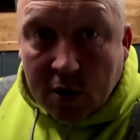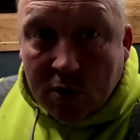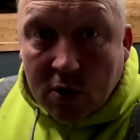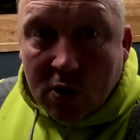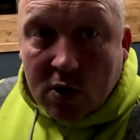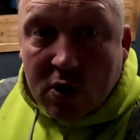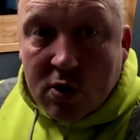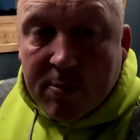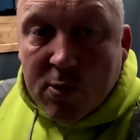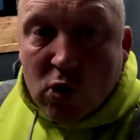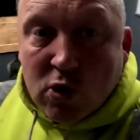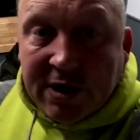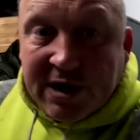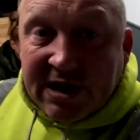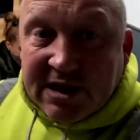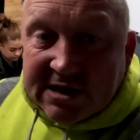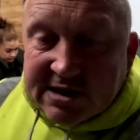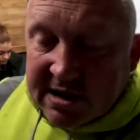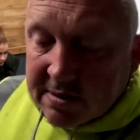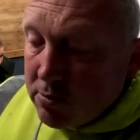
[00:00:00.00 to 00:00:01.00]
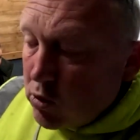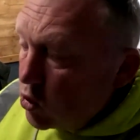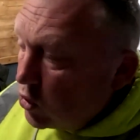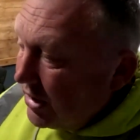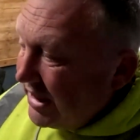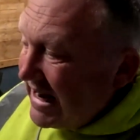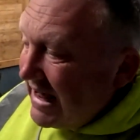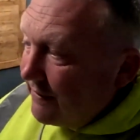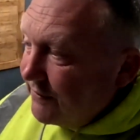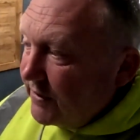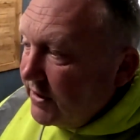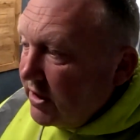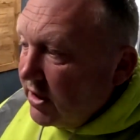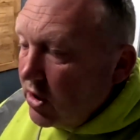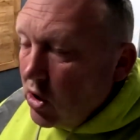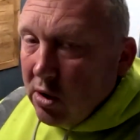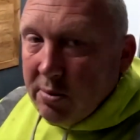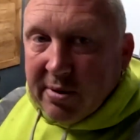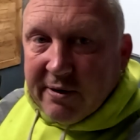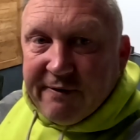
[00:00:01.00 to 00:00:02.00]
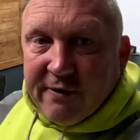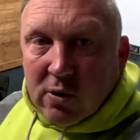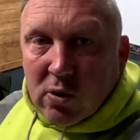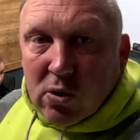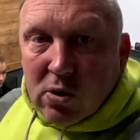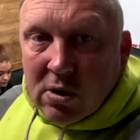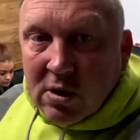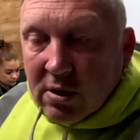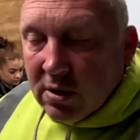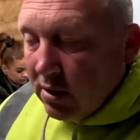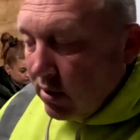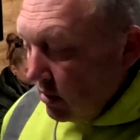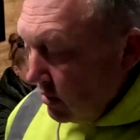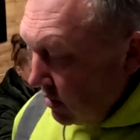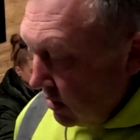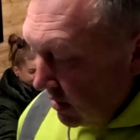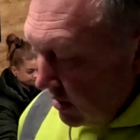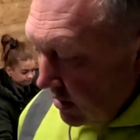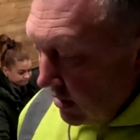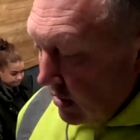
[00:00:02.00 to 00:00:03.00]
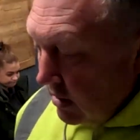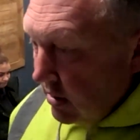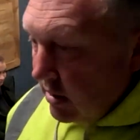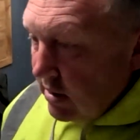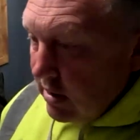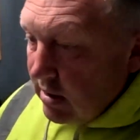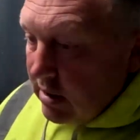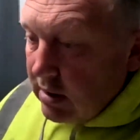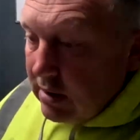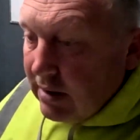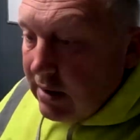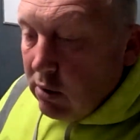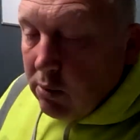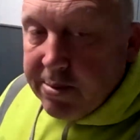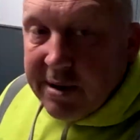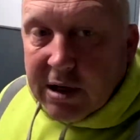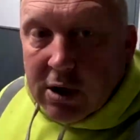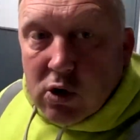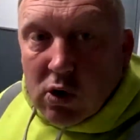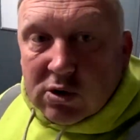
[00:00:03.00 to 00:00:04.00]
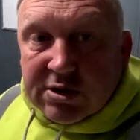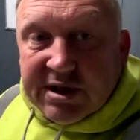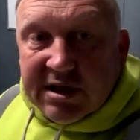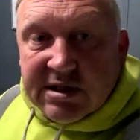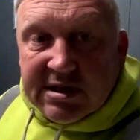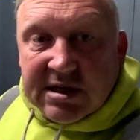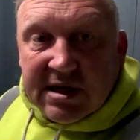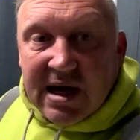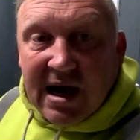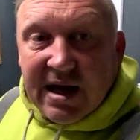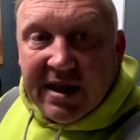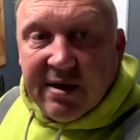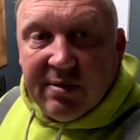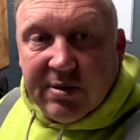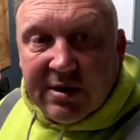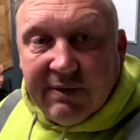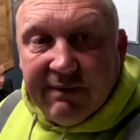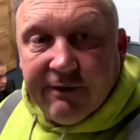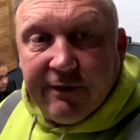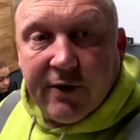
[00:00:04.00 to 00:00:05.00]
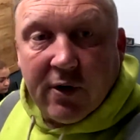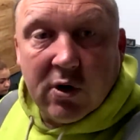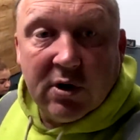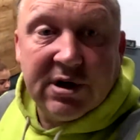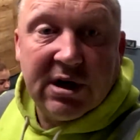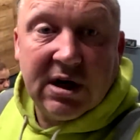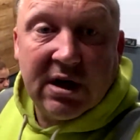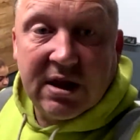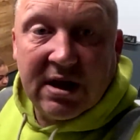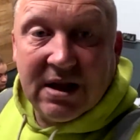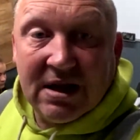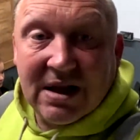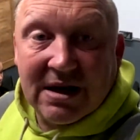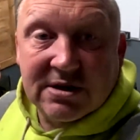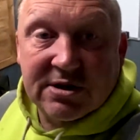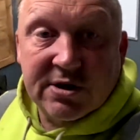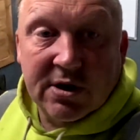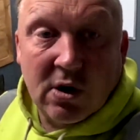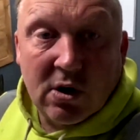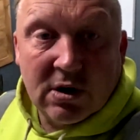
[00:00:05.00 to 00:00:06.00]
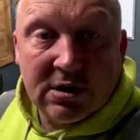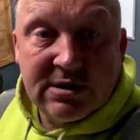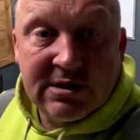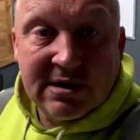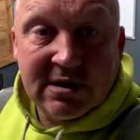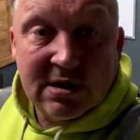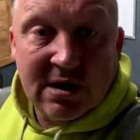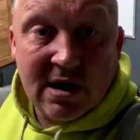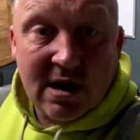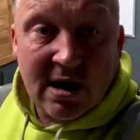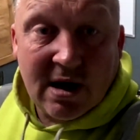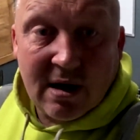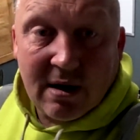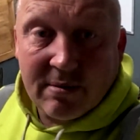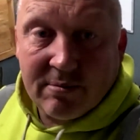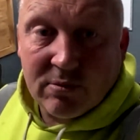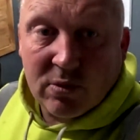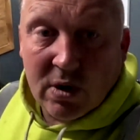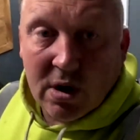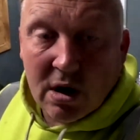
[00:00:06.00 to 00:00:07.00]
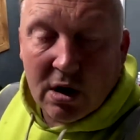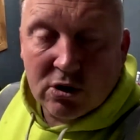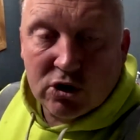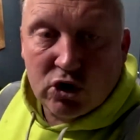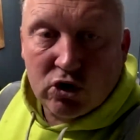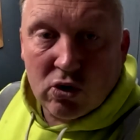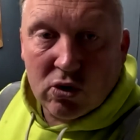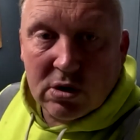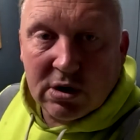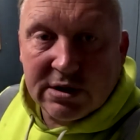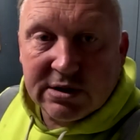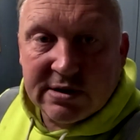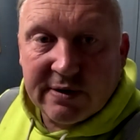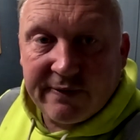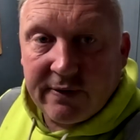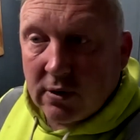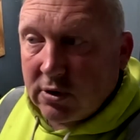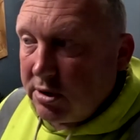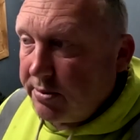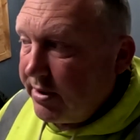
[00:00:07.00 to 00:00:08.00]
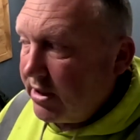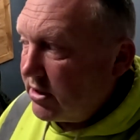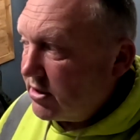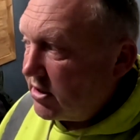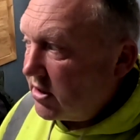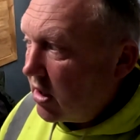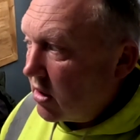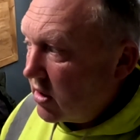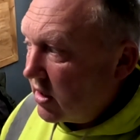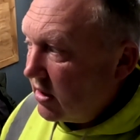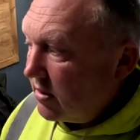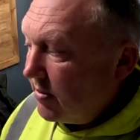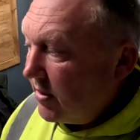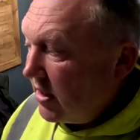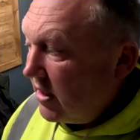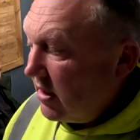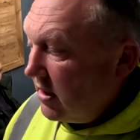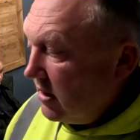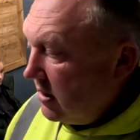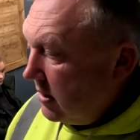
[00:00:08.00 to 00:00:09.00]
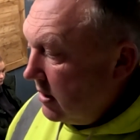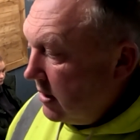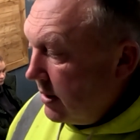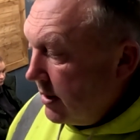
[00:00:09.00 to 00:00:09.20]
Right, good morning. It's the morning after the night before. A little bit gutted today that we didn't find anything last night. We are struggling to find a bit of stock at the minute.